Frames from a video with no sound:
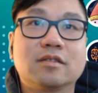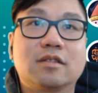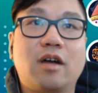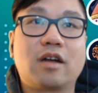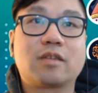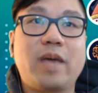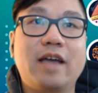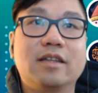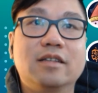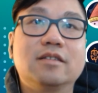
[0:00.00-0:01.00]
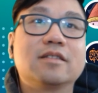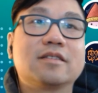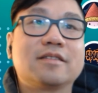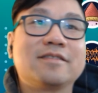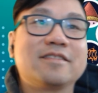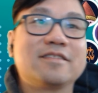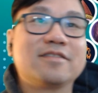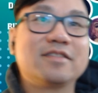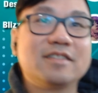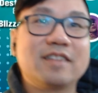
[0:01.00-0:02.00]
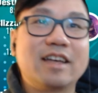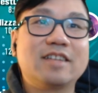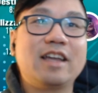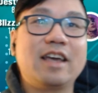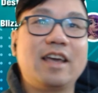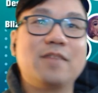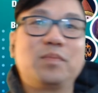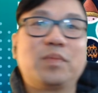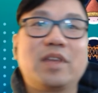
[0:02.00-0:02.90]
Dark Madden at 10 a.m.